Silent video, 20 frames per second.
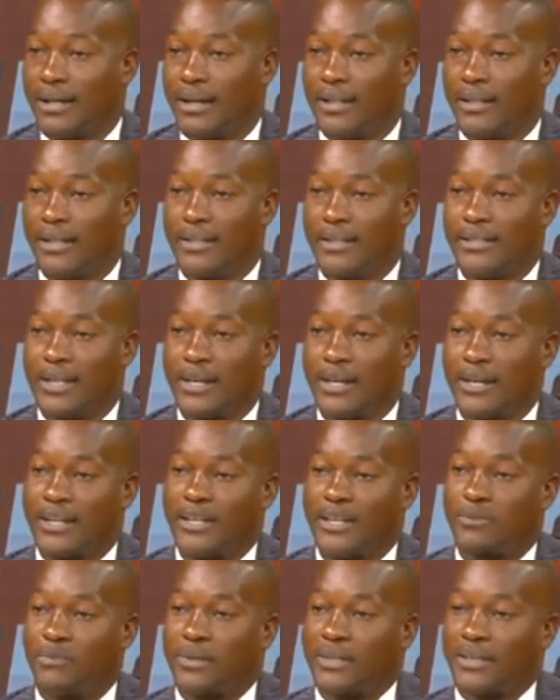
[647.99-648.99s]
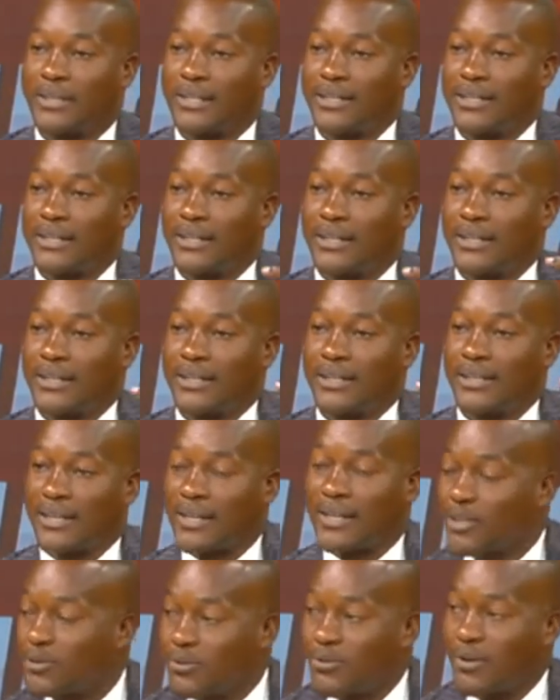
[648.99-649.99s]
And there's that aspect that uh, the
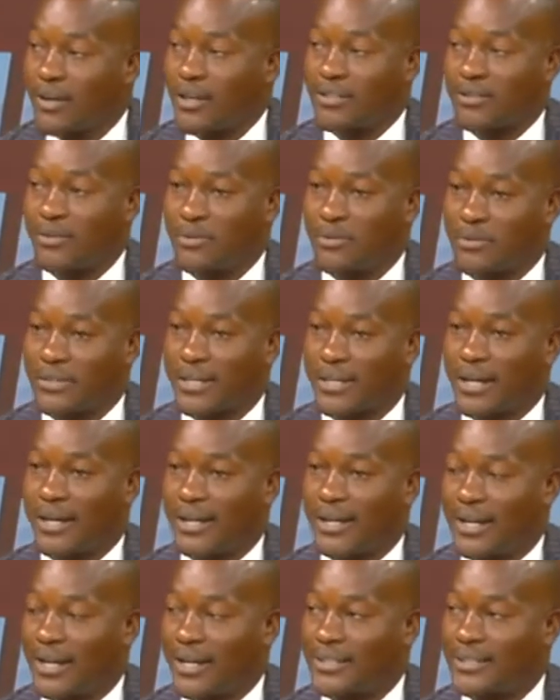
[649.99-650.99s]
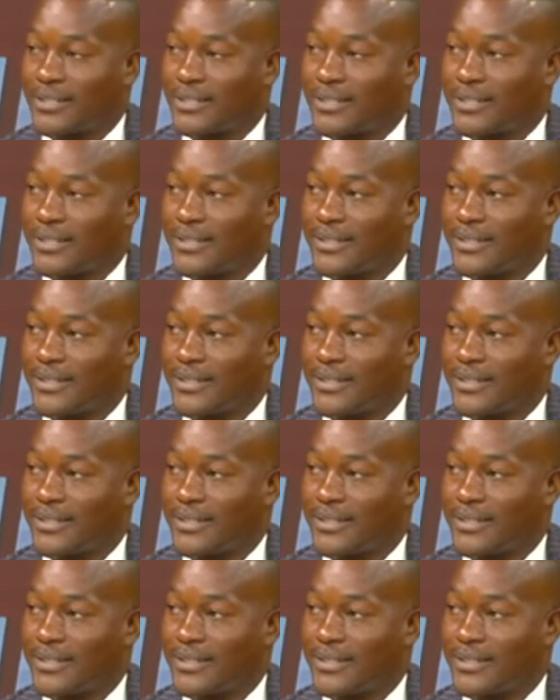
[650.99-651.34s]
high school has lost a class.